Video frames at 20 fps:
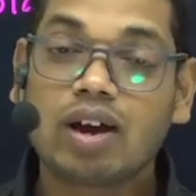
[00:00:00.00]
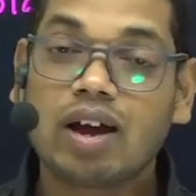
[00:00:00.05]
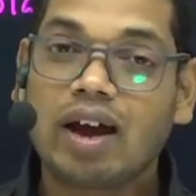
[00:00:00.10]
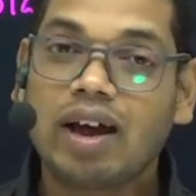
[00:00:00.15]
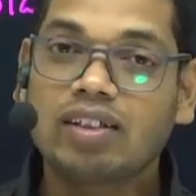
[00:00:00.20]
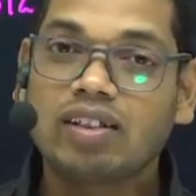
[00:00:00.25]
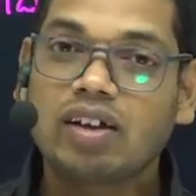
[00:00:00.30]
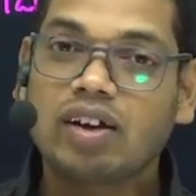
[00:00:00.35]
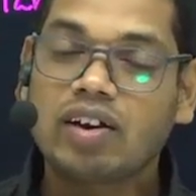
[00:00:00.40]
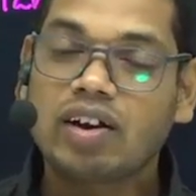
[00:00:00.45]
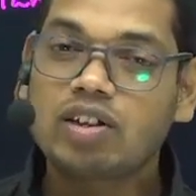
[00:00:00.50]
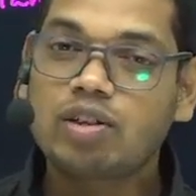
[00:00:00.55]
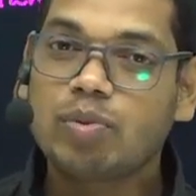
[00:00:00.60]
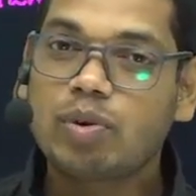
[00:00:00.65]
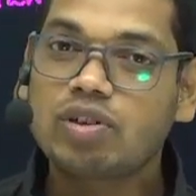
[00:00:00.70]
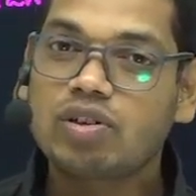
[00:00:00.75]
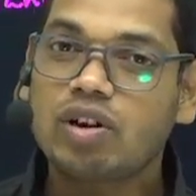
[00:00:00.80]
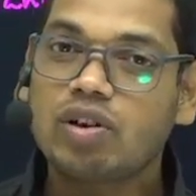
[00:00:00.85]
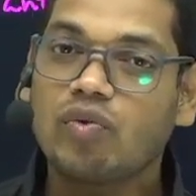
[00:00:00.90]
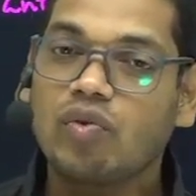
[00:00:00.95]
and the
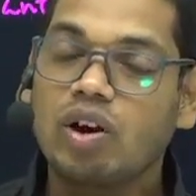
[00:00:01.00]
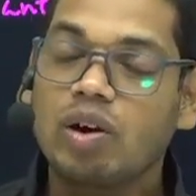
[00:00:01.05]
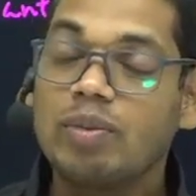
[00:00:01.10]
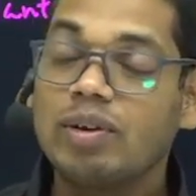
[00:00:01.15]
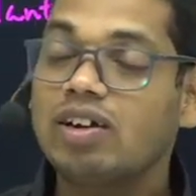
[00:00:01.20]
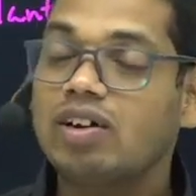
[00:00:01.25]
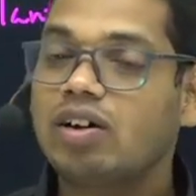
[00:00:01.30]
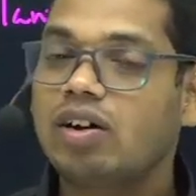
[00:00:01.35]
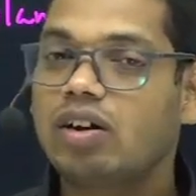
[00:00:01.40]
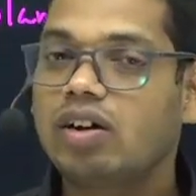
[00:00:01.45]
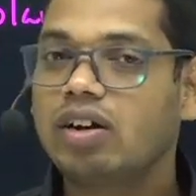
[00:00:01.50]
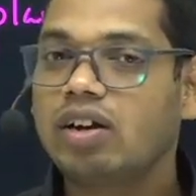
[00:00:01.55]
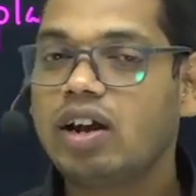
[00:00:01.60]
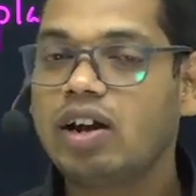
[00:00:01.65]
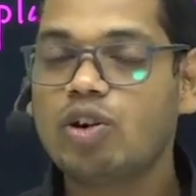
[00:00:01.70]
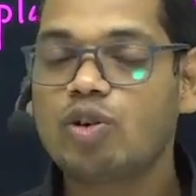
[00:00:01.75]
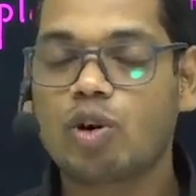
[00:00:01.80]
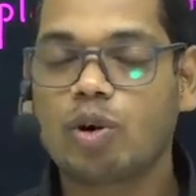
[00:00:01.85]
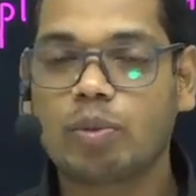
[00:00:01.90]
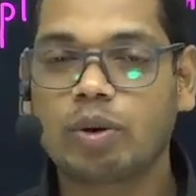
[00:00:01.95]
respiration will be
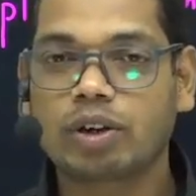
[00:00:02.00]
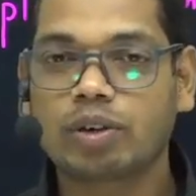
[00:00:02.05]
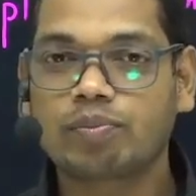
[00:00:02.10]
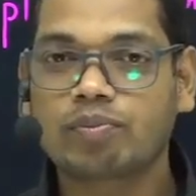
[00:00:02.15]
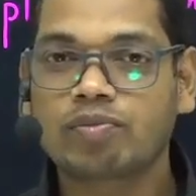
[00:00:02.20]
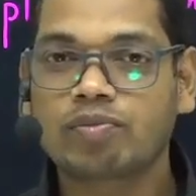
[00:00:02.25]
aerobic.